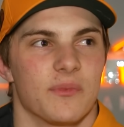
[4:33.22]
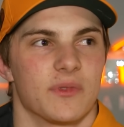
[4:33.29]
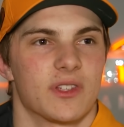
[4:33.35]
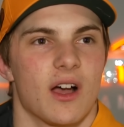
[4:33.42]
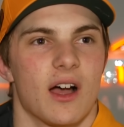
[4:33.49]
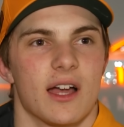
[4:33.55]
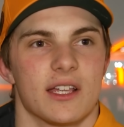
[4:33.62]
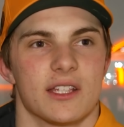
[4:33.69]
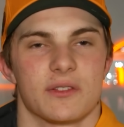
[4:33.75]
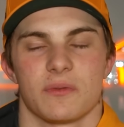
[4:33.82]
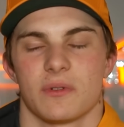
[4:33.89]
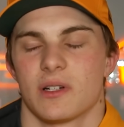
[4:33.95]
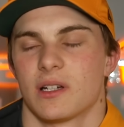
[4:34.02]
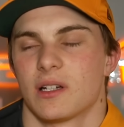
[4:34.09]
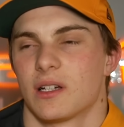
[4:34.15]
Tyres
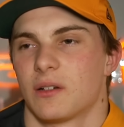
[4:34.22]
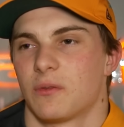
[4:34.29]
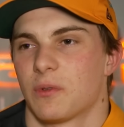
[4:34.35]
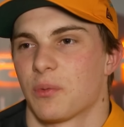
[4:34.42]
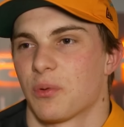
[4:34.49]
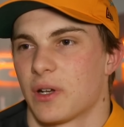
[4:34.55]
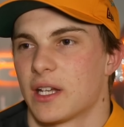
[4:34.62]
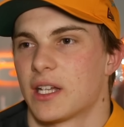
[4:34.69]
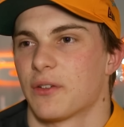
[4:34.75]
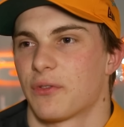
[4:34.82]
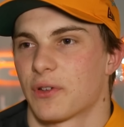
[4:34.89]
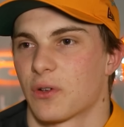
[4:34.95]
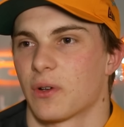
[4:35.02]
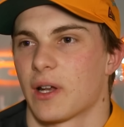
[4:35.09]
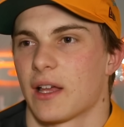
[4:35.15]
were pretty
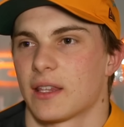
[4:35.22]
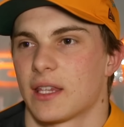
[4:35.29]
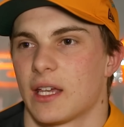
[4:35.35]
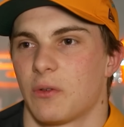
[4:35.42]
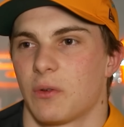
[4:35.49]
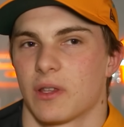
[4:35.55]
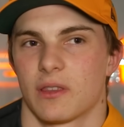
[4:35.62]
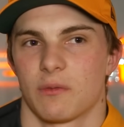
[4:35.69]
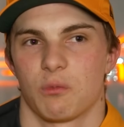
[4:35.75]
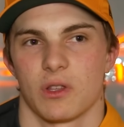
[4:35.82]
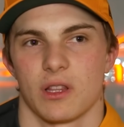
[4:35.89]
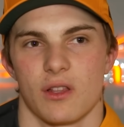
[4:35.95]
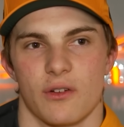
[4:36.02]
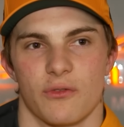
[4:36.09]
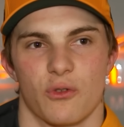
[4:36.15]
difficult out there with
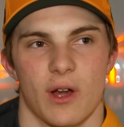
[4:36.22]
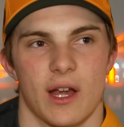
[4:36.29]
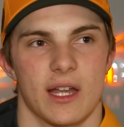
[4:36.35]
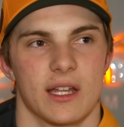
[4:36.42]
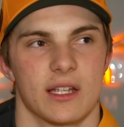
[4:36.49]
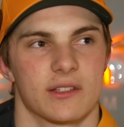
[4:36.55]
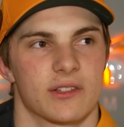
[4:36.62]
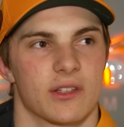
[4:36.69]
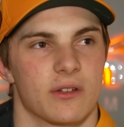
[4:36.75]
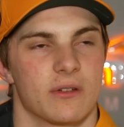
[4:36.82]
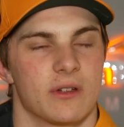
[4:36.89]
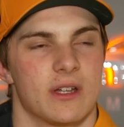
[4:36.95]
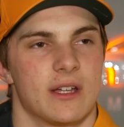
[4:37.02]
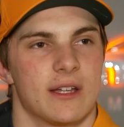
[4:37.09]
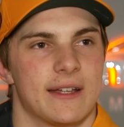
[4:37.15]
a lot of graining, so
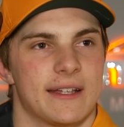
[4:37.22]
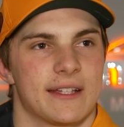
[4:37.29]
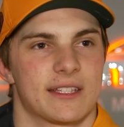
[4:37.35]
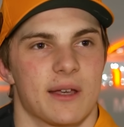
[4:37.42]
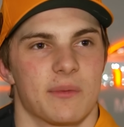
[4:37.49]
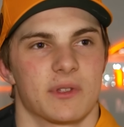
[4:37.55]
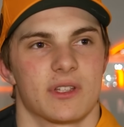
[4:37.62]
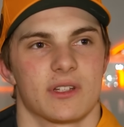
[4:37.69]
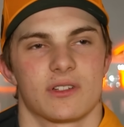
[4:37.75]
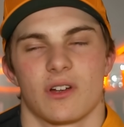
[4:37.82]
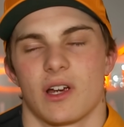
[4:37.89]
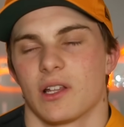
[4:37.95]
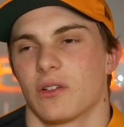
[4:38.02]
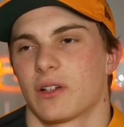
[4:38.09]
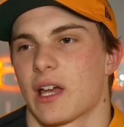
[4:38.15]
something to
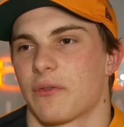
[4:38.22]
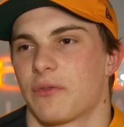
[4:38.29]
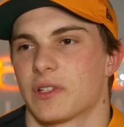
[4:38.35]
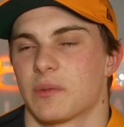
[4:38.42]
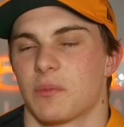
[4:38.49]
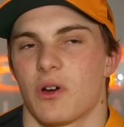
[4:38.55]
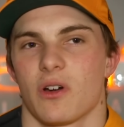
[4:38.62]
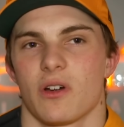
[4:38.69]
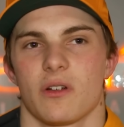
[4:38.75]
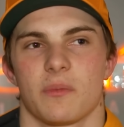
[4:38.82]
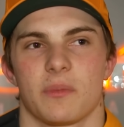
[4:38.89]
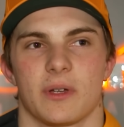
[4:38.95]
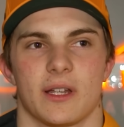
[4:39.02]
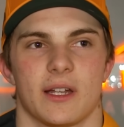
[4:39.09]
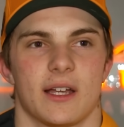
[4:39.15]
try and look out for tomorrow,
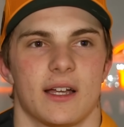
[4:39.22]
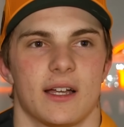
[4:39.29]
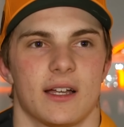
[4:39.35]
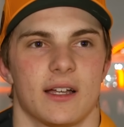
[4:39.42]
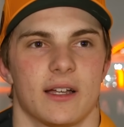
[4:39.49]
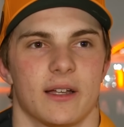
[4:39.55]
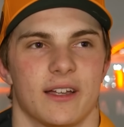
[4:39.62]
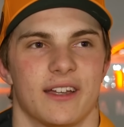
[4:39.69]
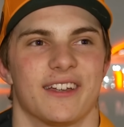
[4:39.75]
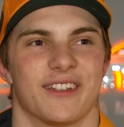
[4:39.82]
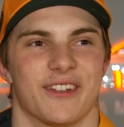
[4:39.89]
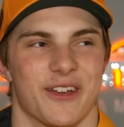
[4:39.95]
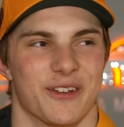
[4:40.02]
but no,